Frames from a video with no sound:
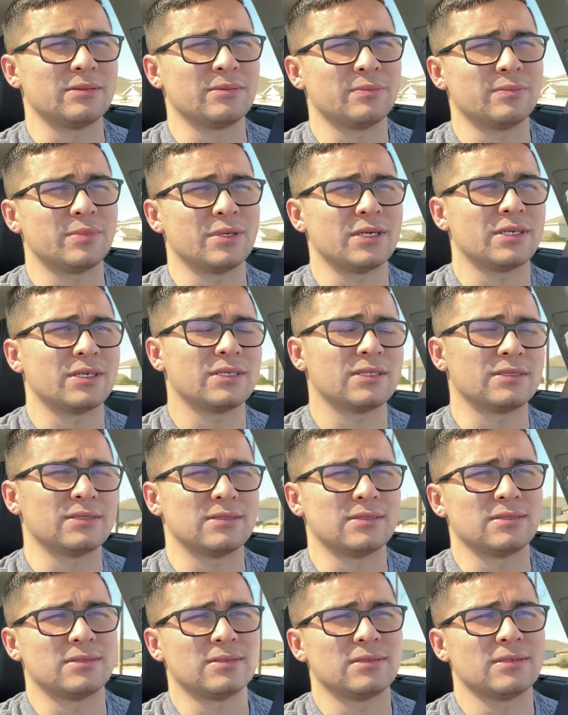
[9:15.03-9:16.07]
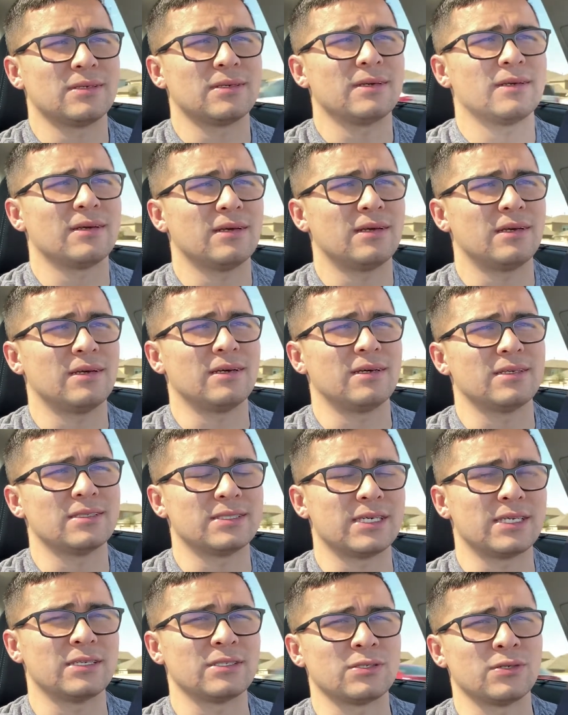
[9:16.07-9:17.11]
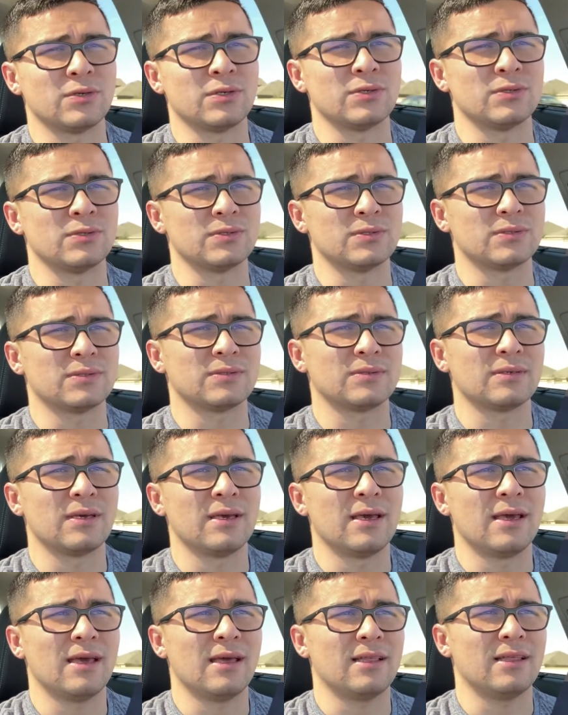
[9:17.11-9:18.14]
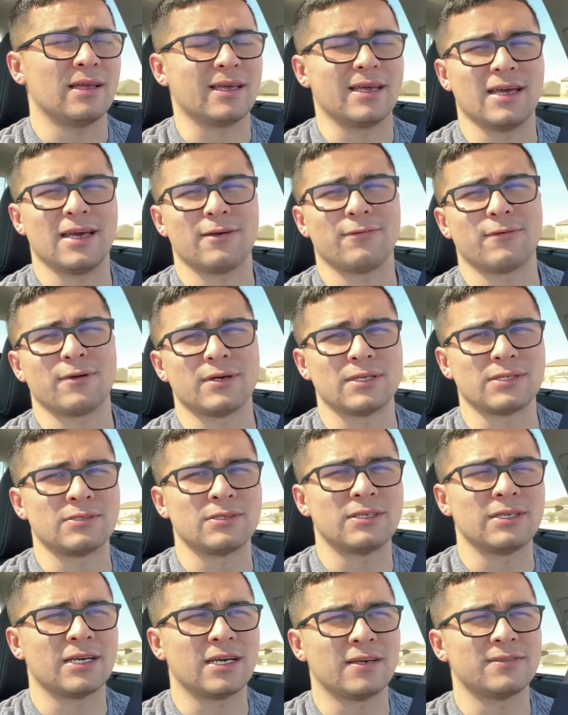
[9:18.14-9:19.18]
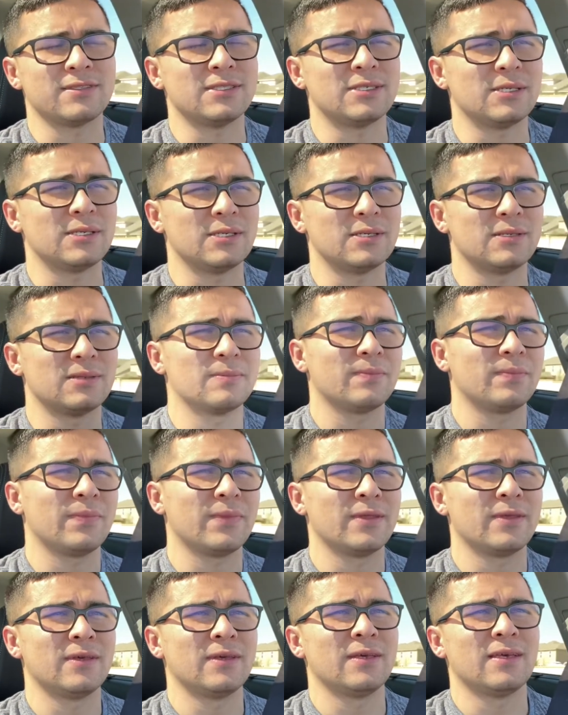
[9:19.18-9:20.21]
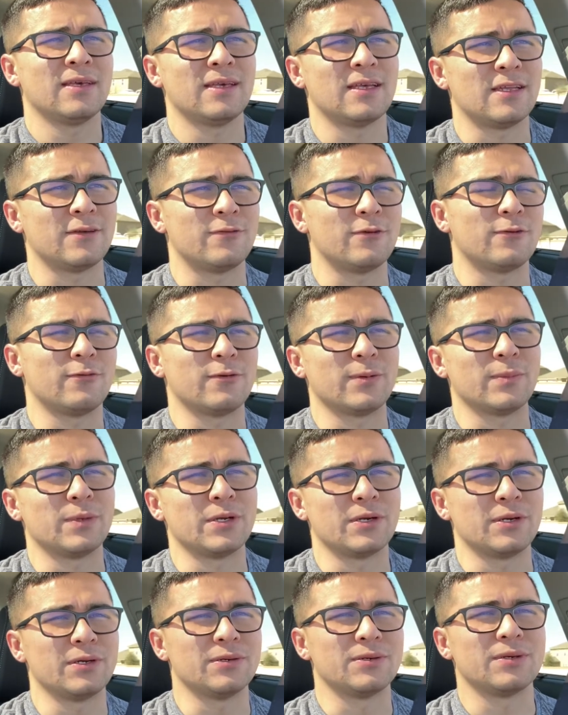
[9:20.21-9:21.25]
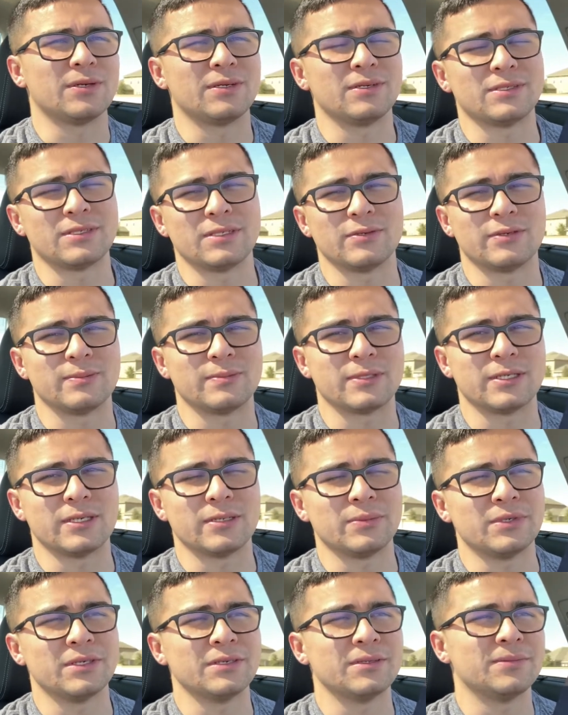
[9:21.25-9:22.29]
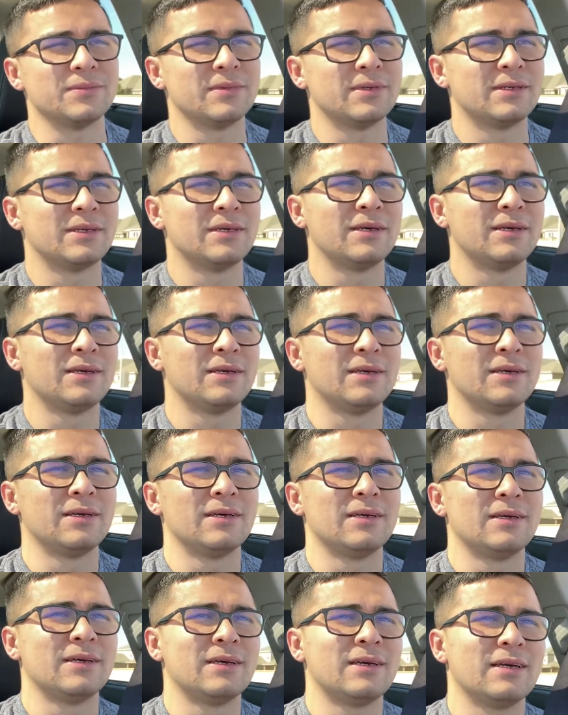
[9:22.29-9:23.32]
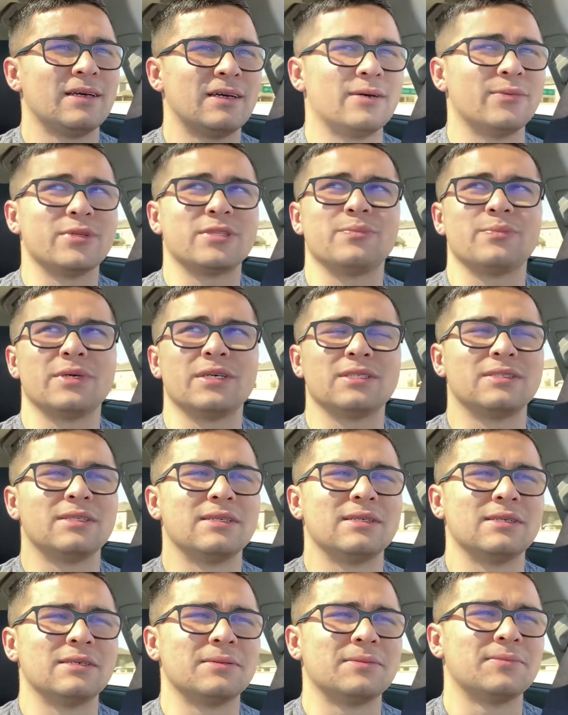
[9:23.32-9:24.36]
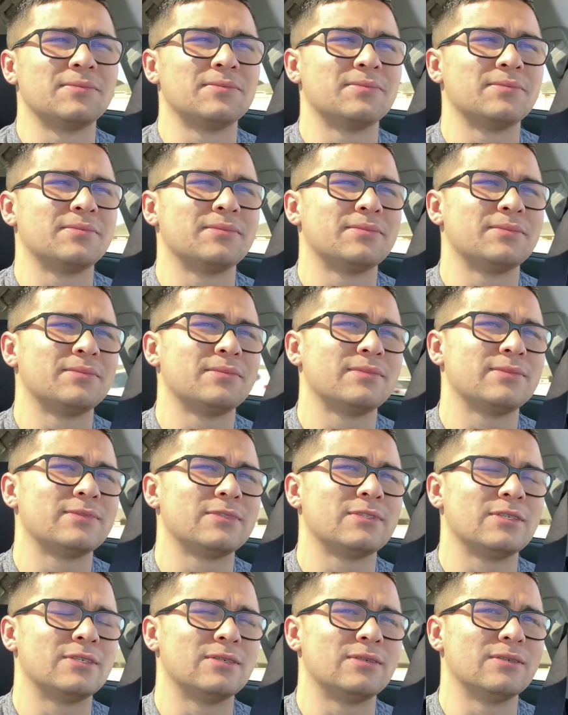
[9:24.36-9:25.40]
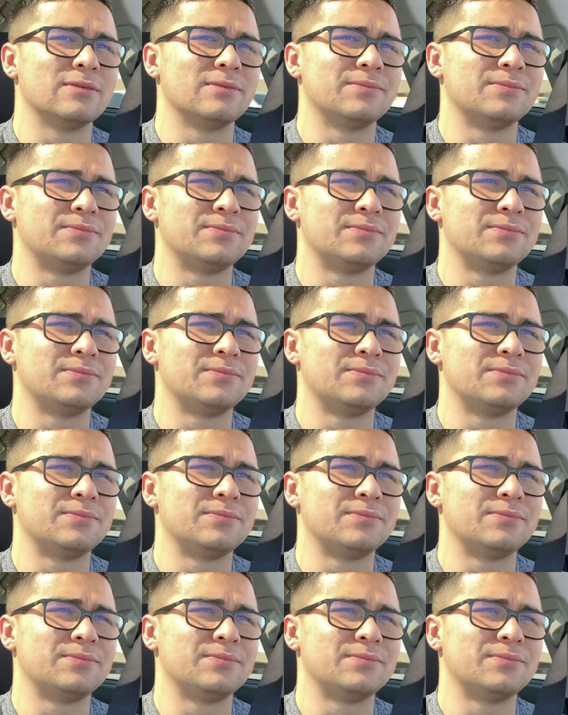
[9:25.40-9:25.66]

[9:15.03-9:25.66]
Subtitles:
because San Antonio's like half country, half city. And if you're from here, you'll understand what I'm talking about. It's a big city. So